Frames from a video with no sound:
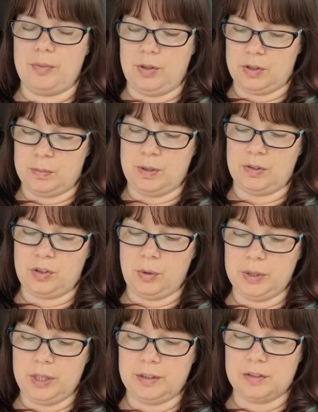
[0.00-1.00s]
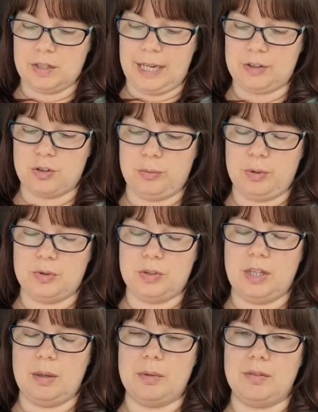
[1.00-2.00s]
the Smithsonian's Natural
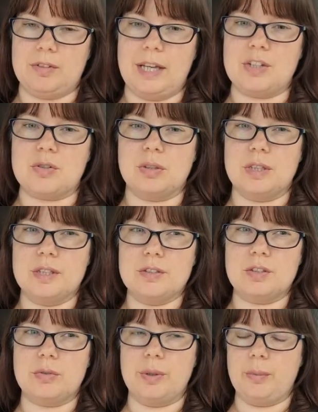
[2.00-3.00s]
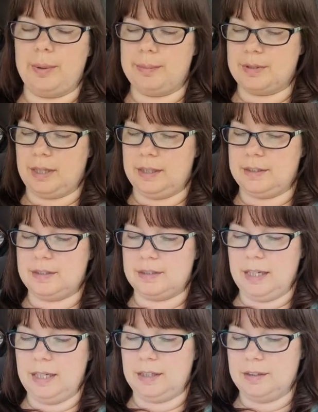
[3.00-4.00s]
Museum of Natural History website
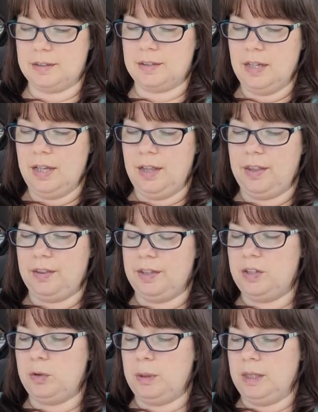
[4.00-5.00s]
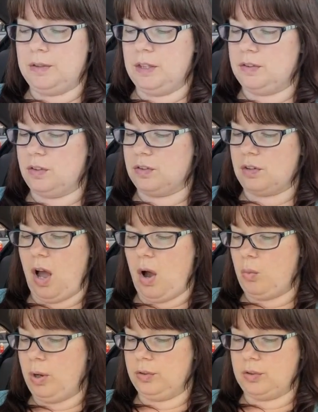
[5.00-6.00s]
states, this species is
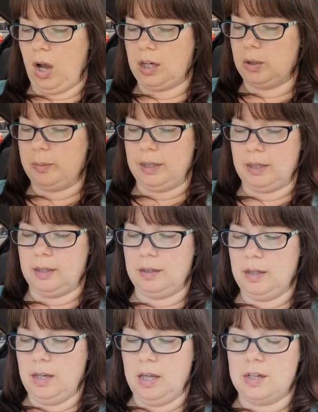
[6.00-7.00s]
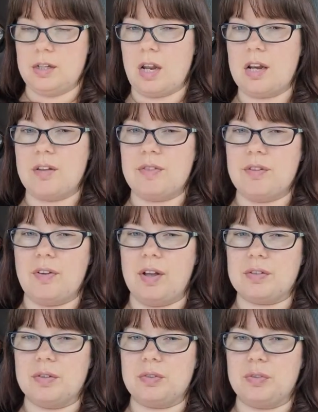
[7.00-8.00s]
not well documented. None of the
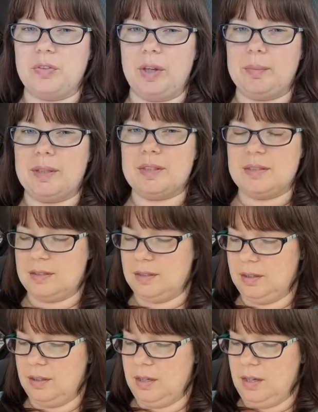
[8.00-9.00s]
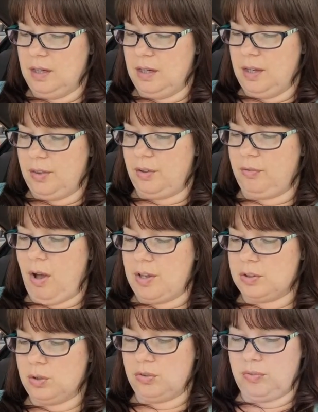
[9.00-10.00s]
fossils are famous. The
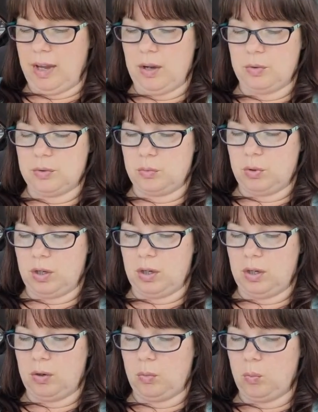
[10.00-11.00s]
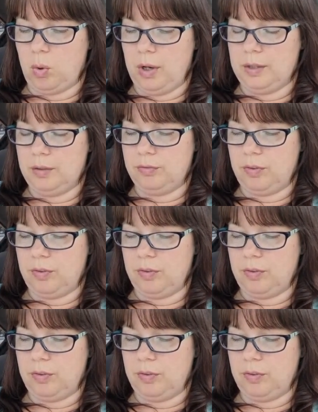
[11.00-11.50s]
fossils found were 1